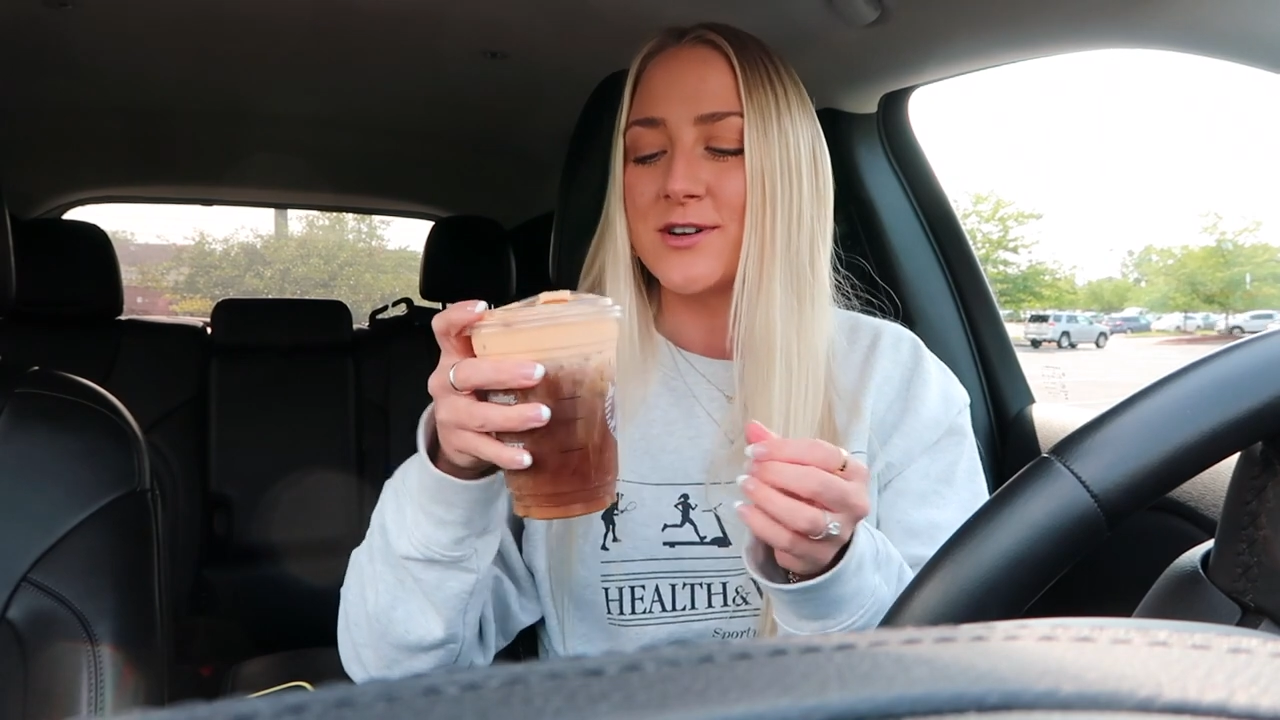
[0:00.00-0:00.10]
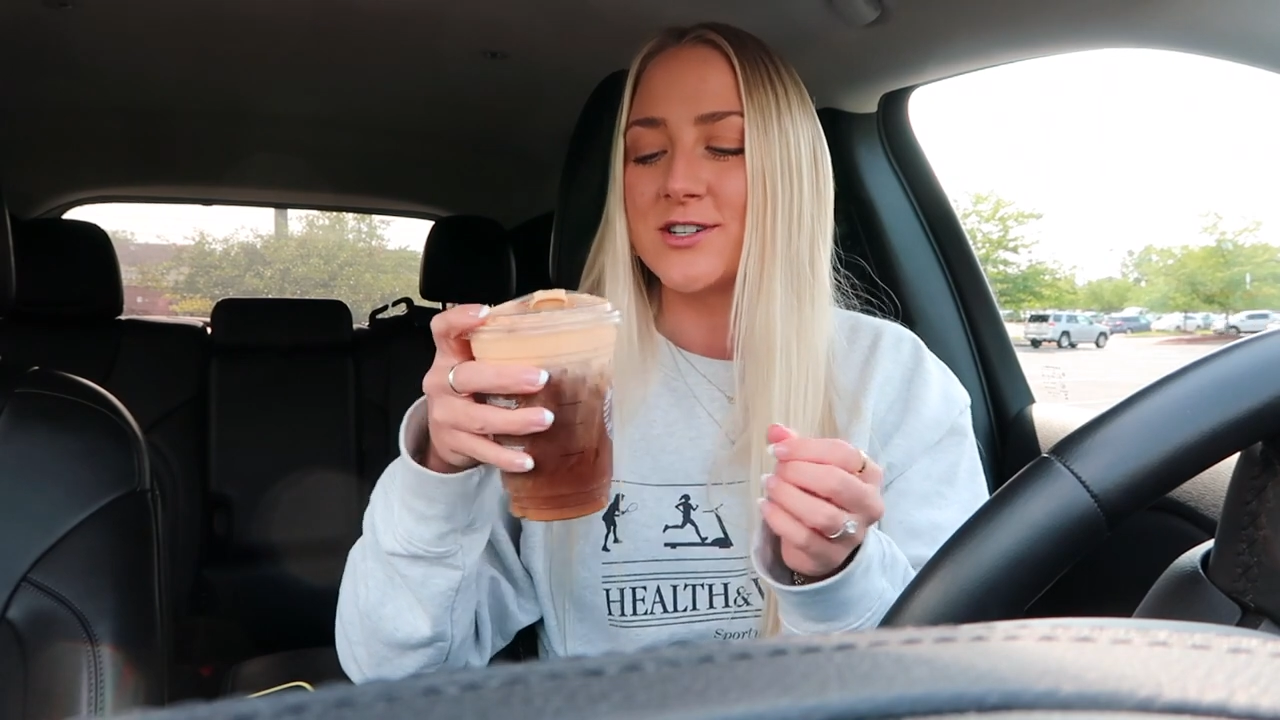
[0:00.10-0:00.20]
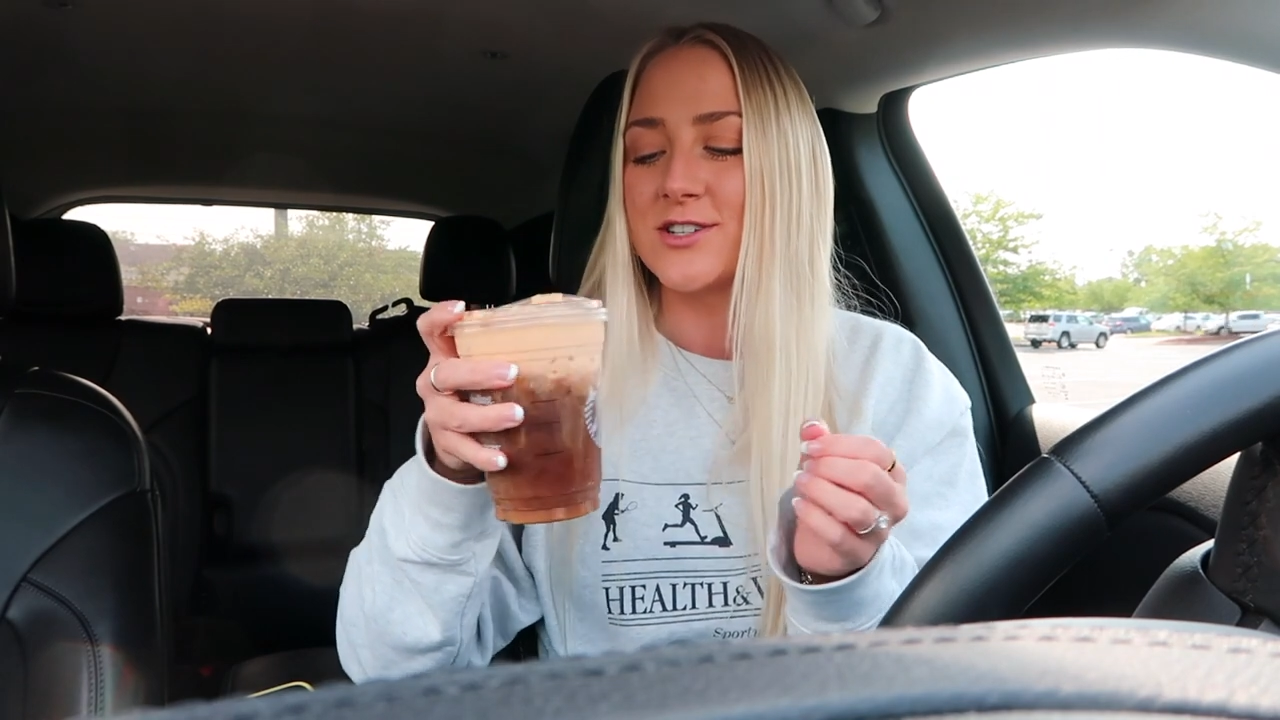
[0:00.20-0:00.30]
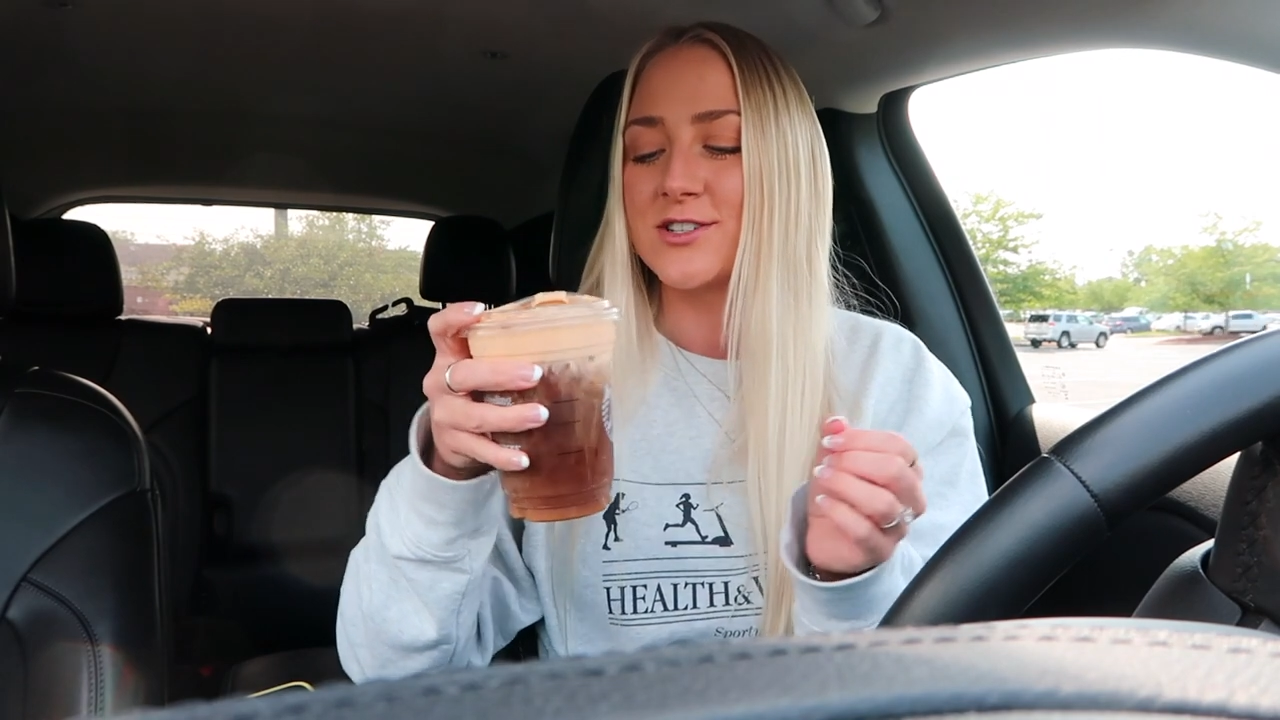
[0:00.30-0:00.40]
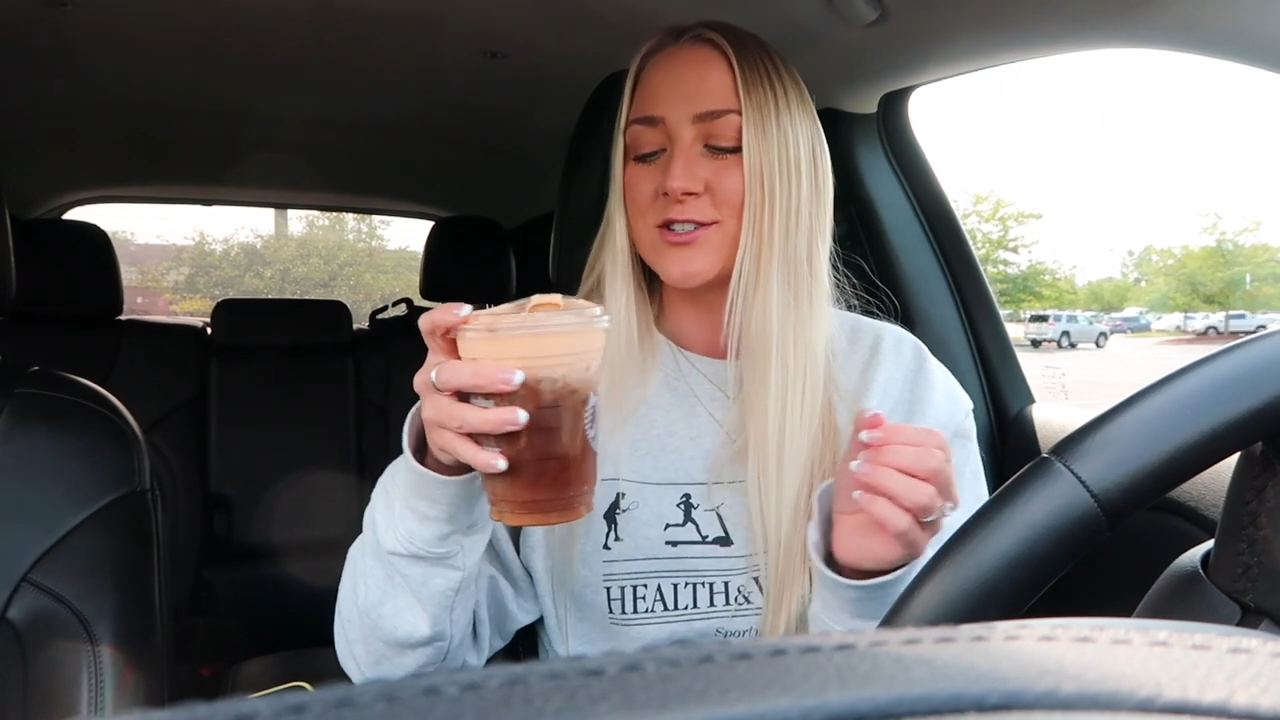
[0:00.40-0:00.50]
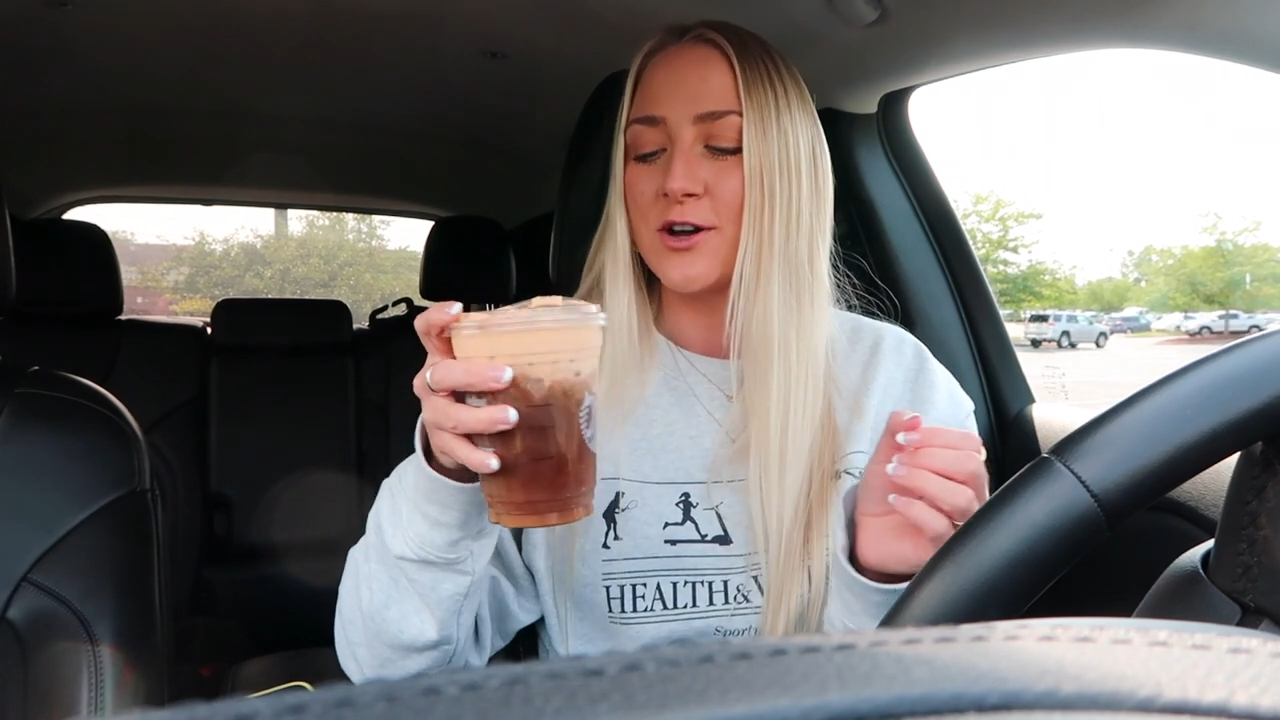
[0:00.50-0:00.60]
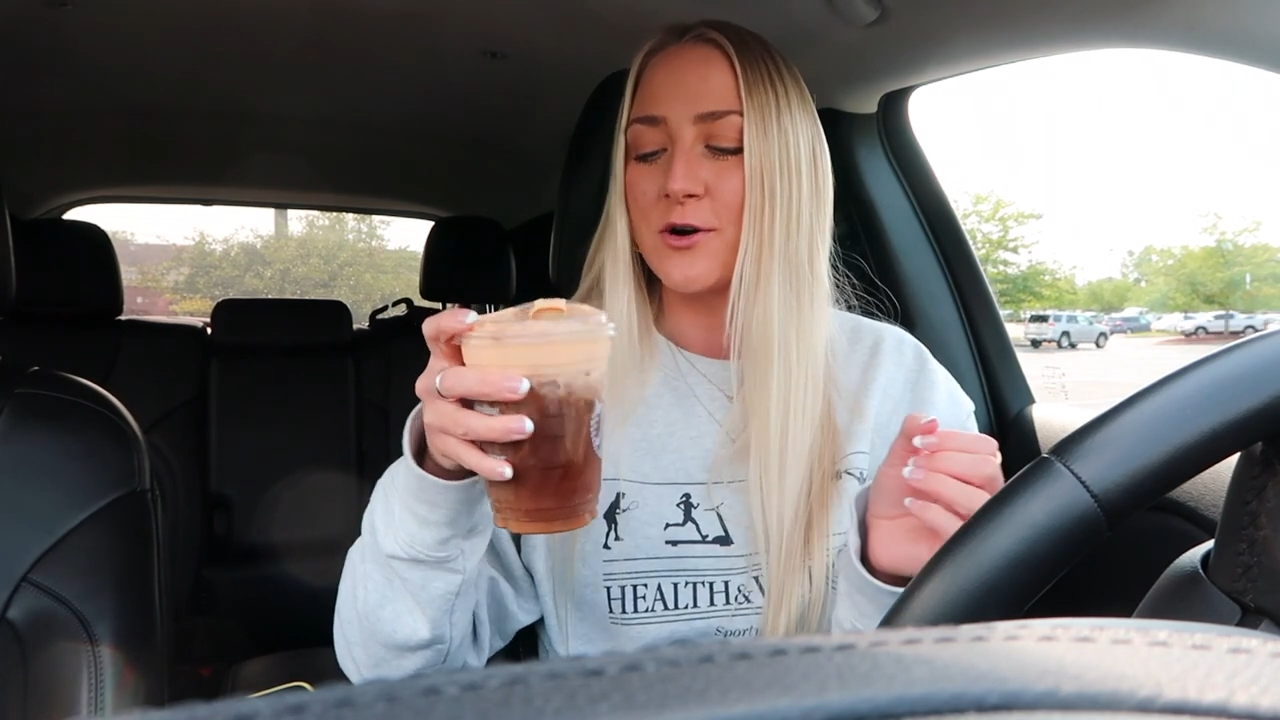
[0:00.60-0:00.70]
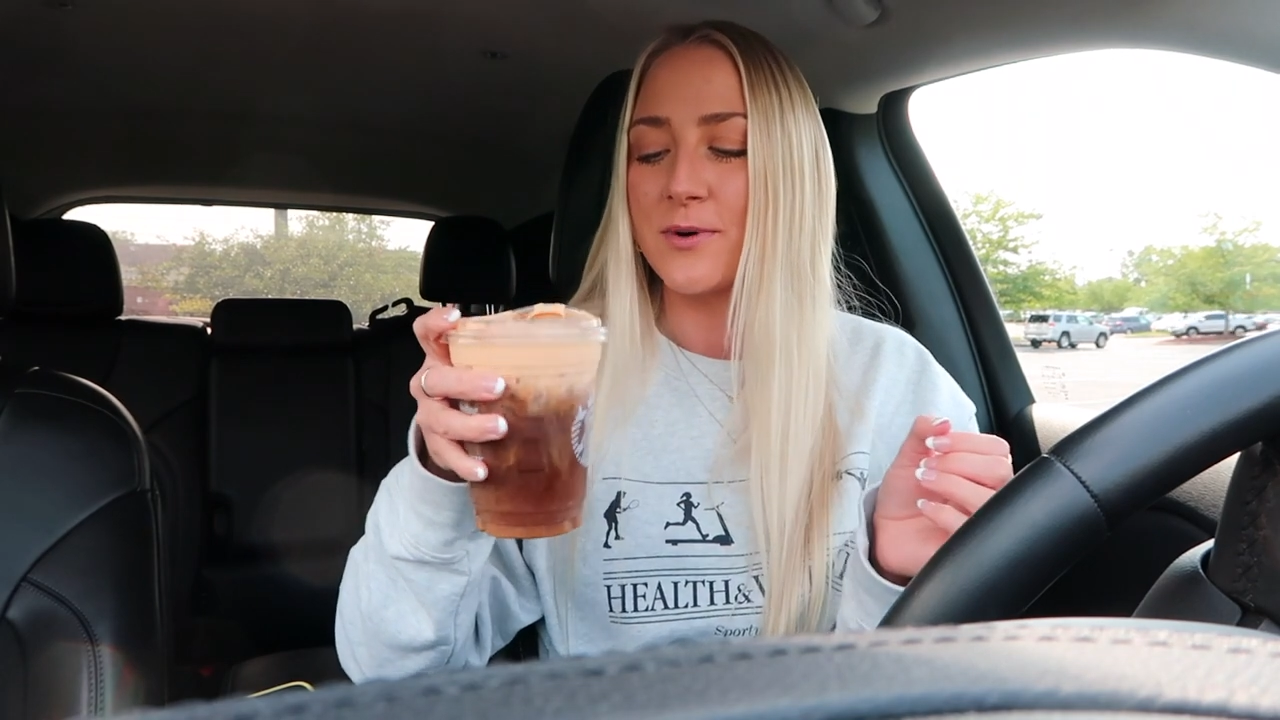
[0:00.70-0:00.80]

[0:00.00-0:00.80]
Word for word: and it's just so